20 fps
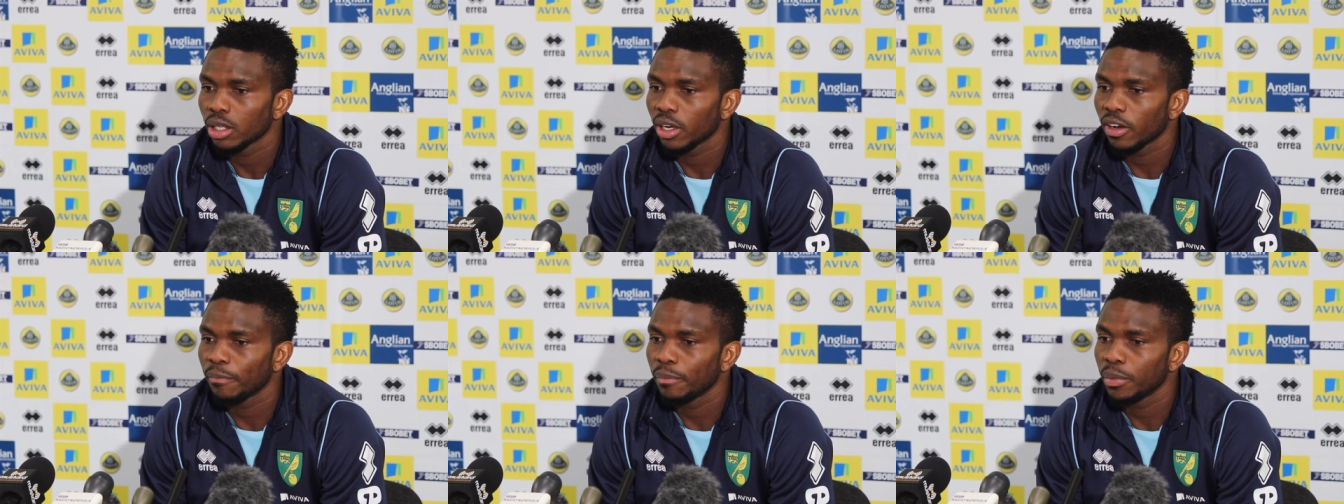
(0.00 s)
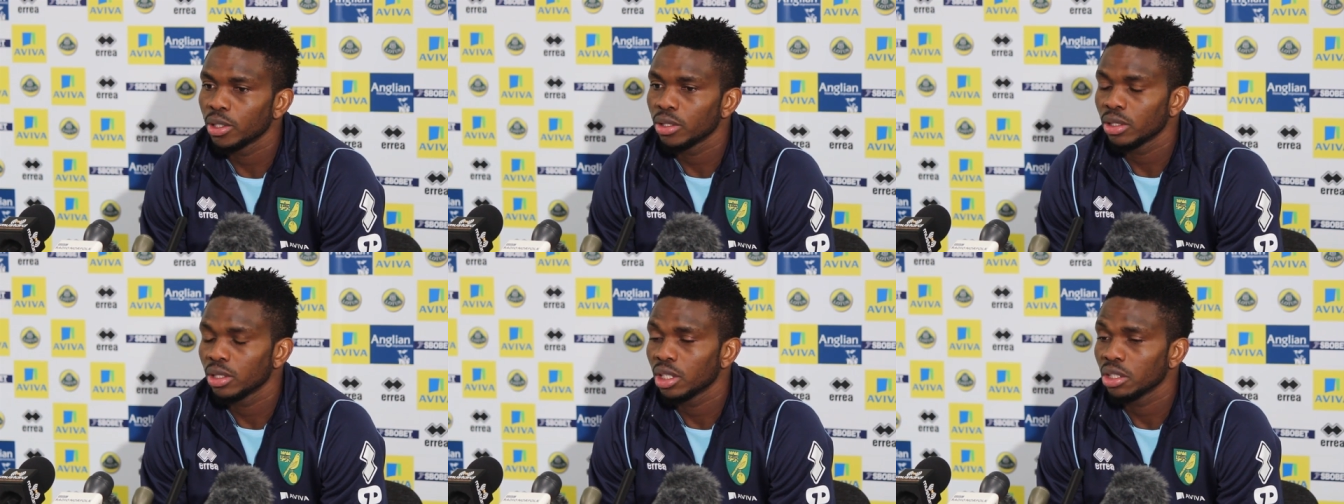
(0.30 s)
I've
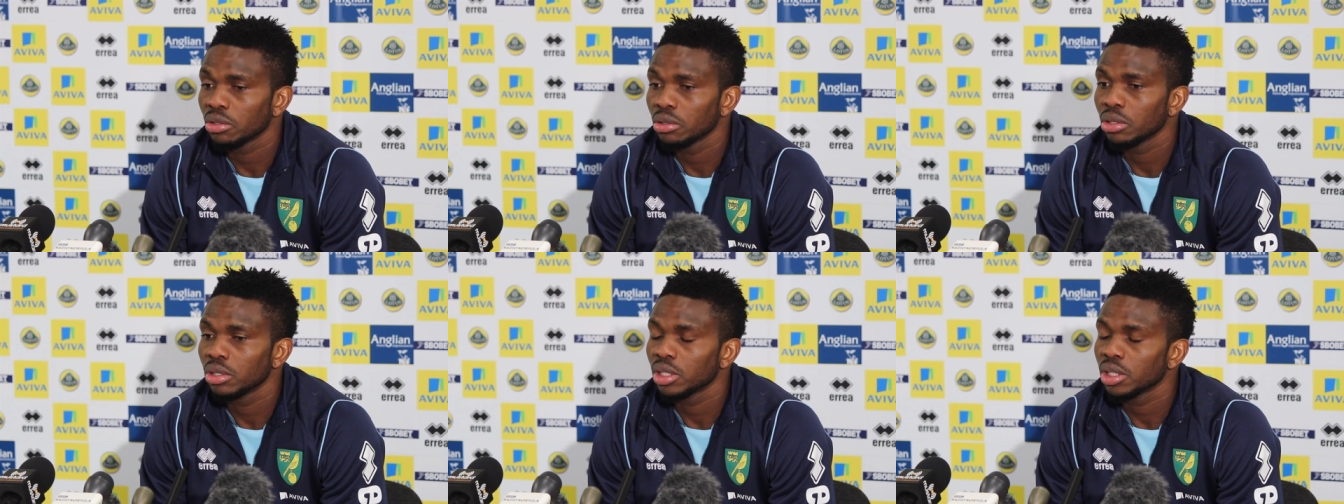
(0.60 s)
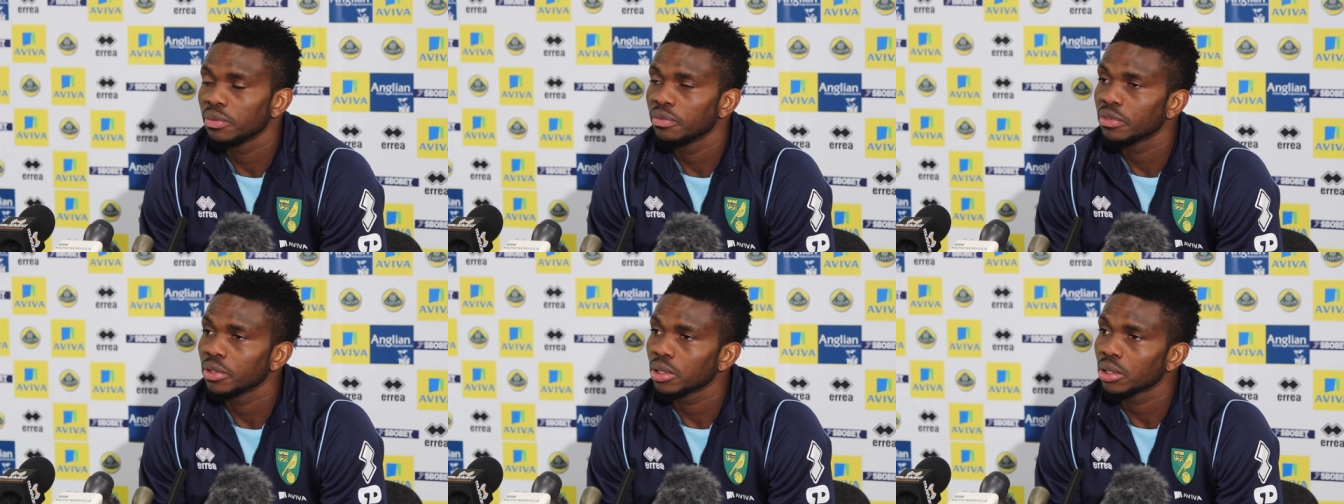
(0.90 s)
been in the national
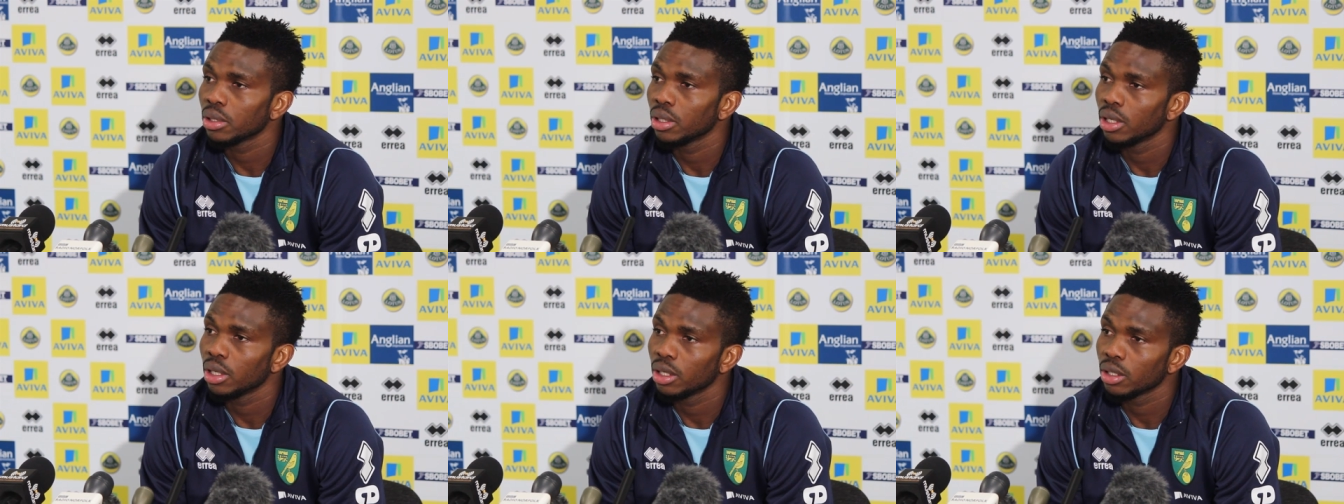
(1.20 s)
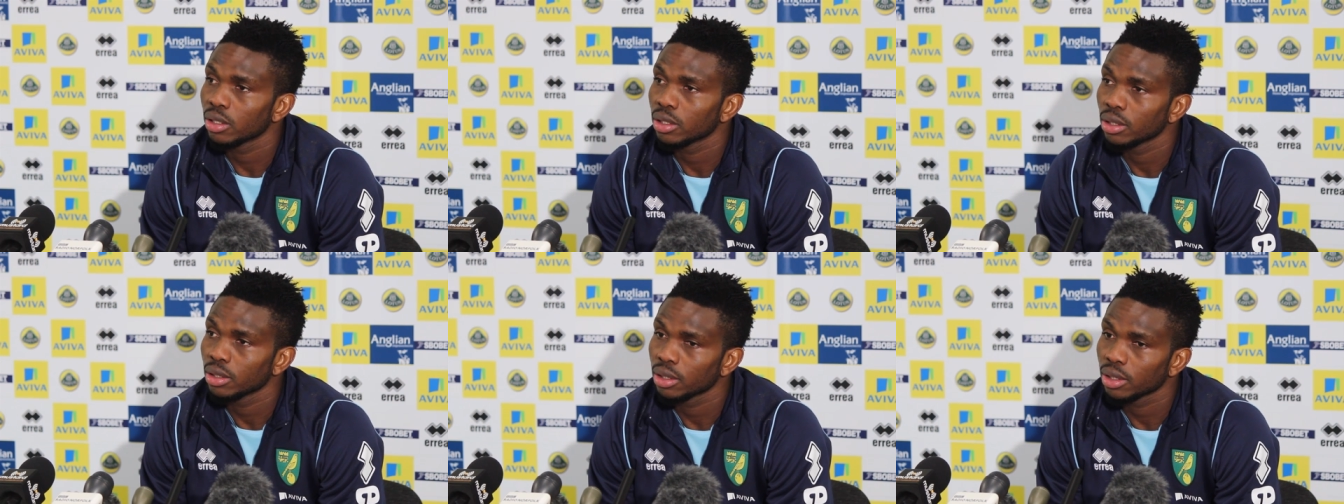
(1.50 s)
team for so
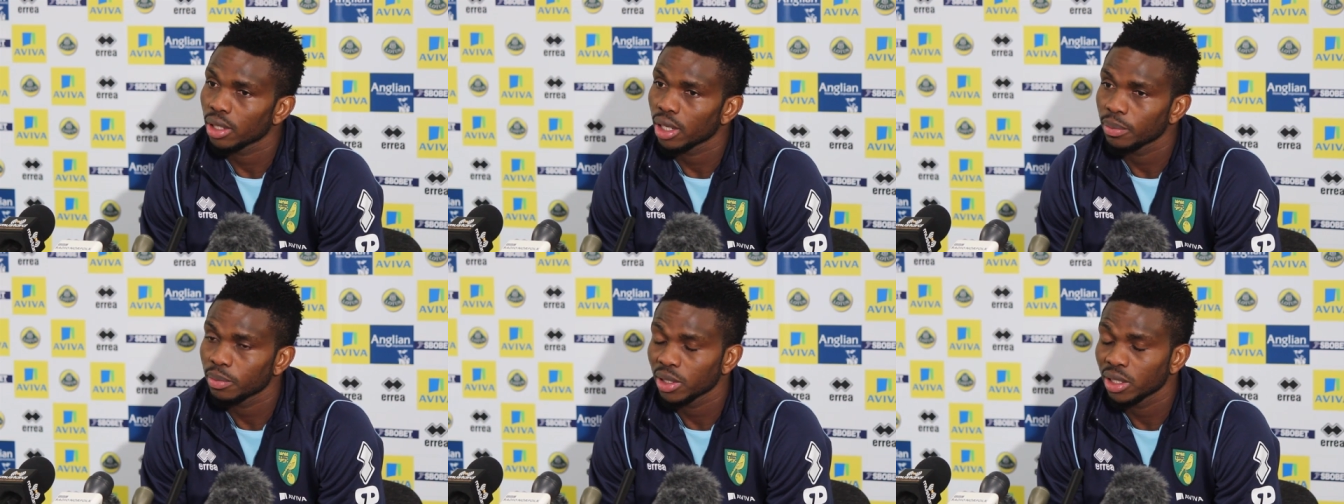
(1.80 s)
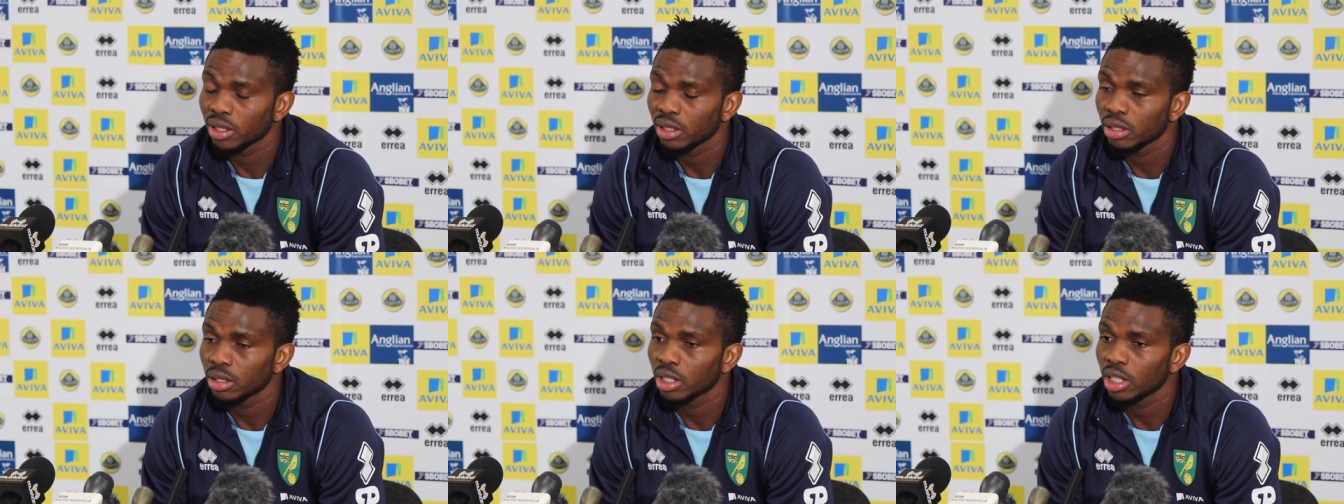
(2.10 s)
long.
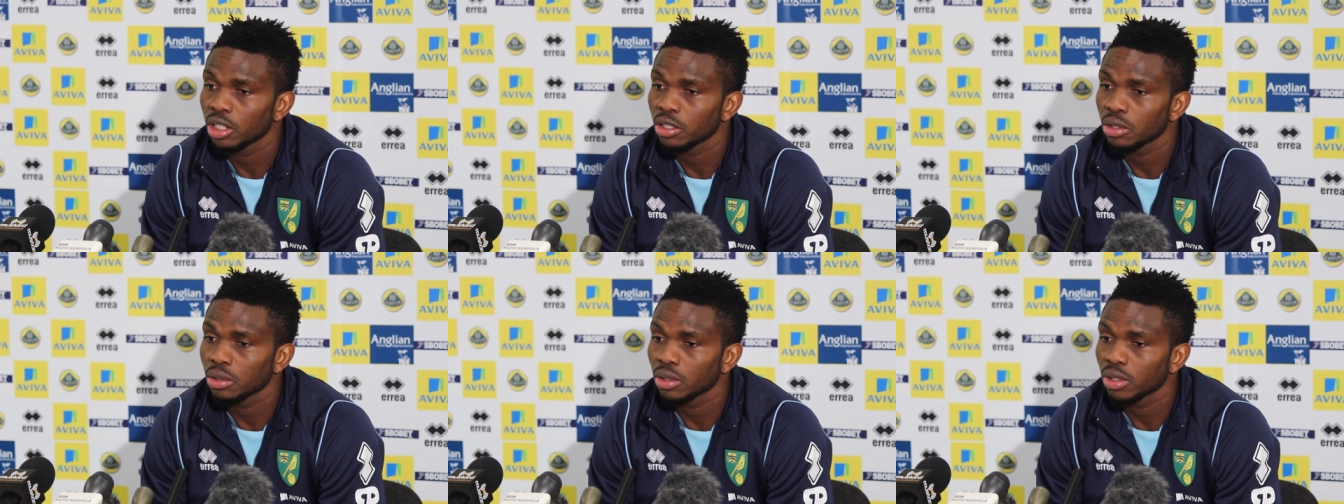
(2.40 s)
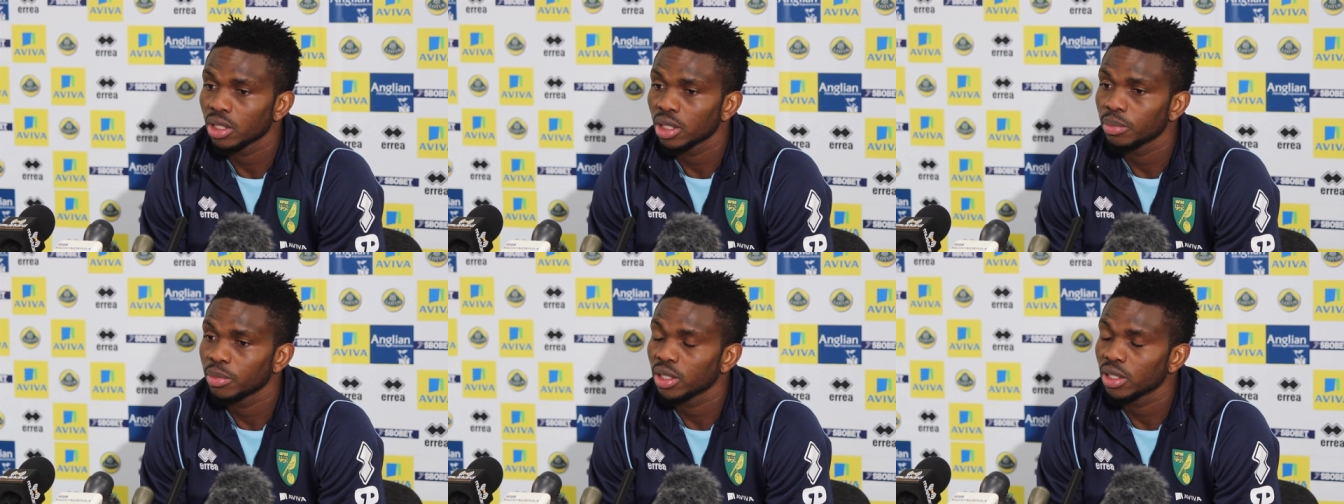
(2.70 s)
Captaining the national
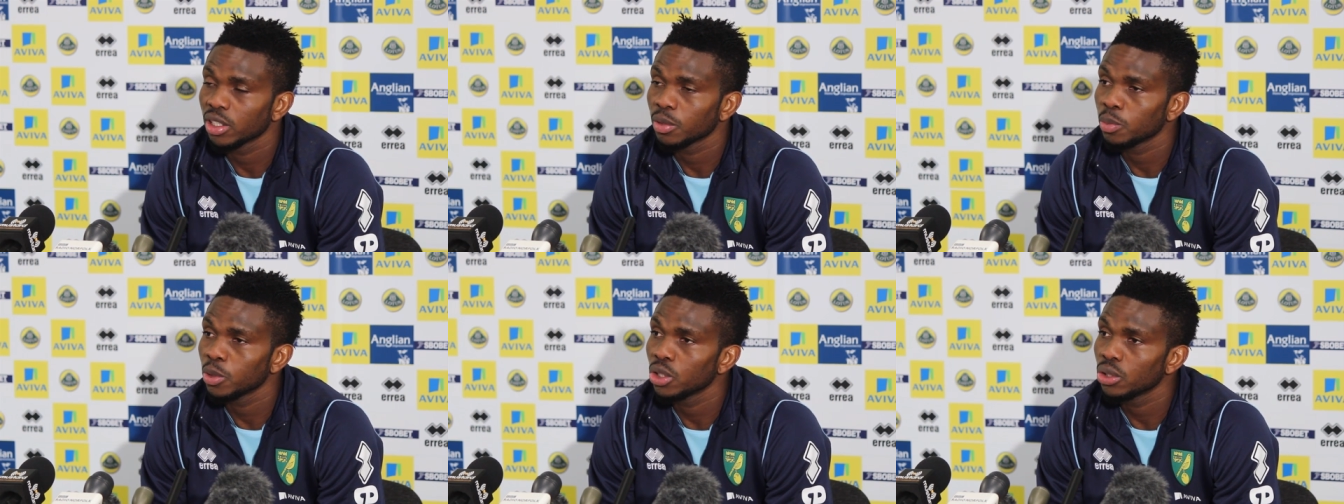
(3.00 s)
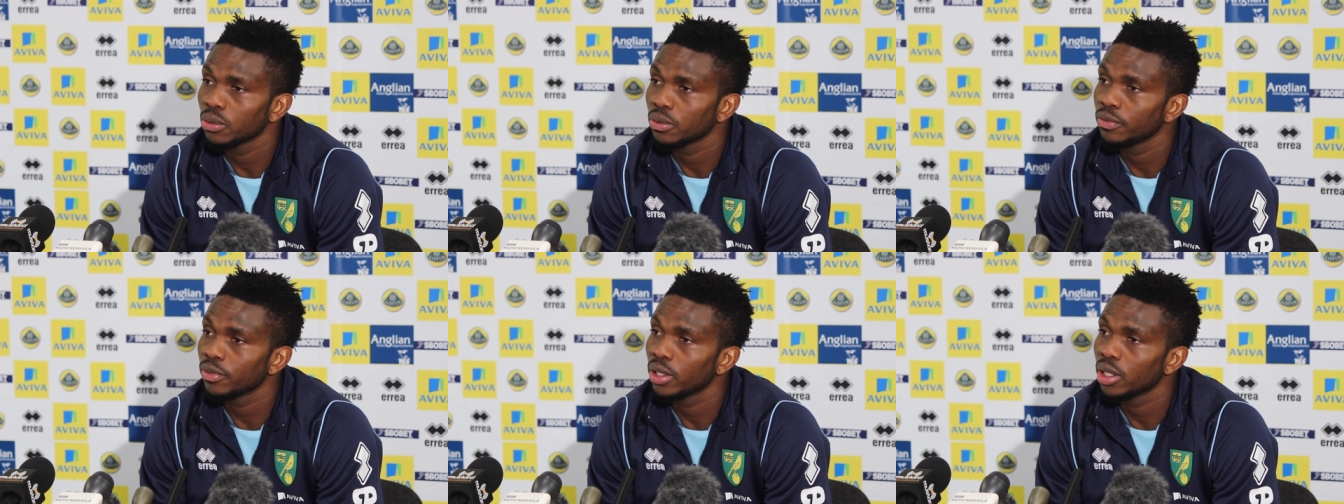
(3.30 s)
team is a
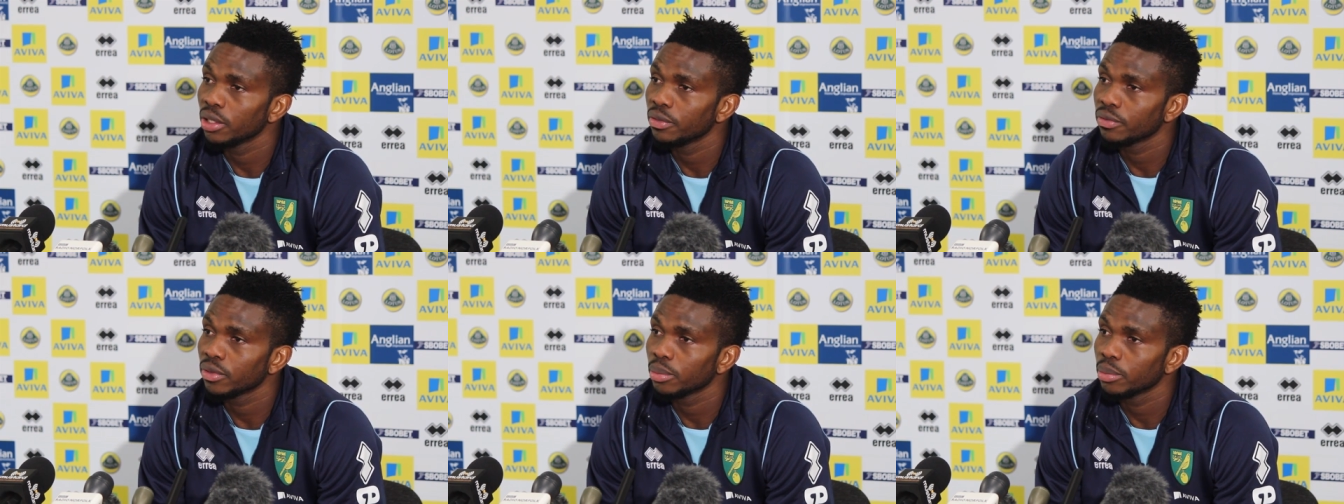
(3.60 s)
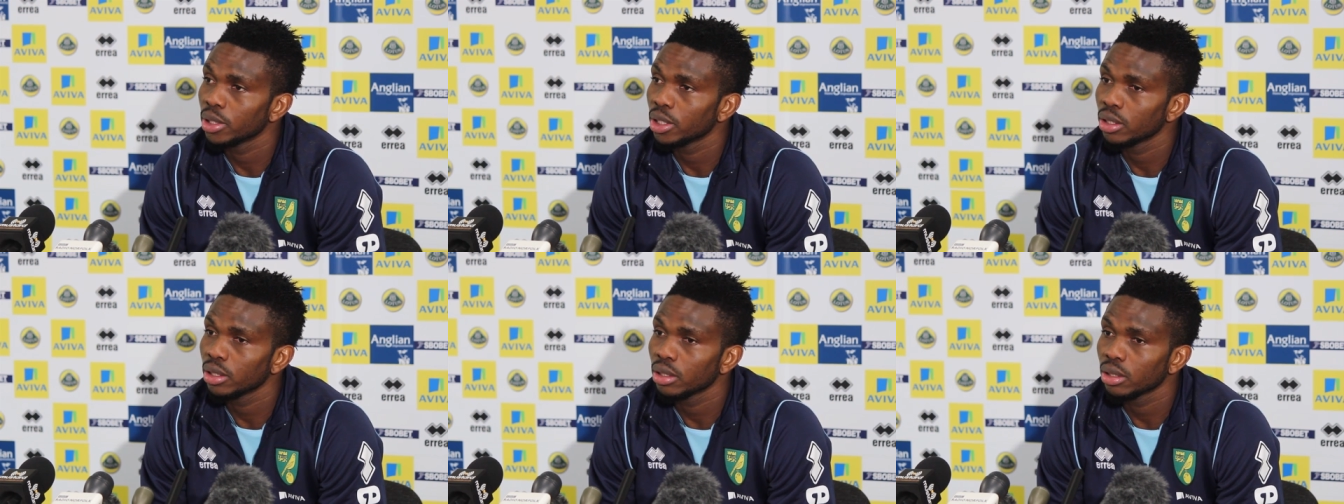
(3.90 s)
special feeling for
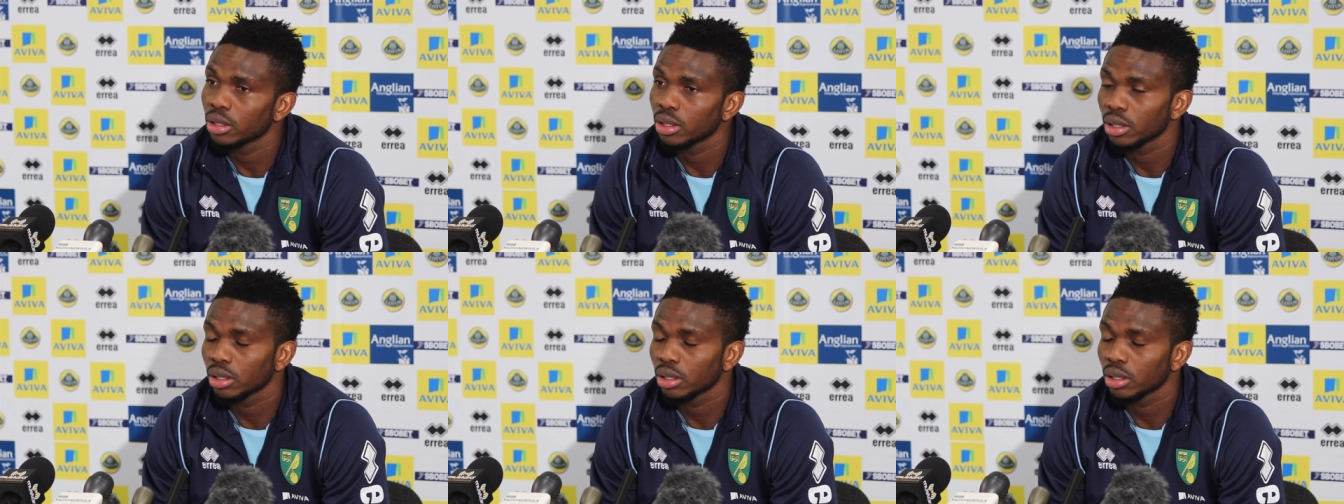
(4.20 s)
me,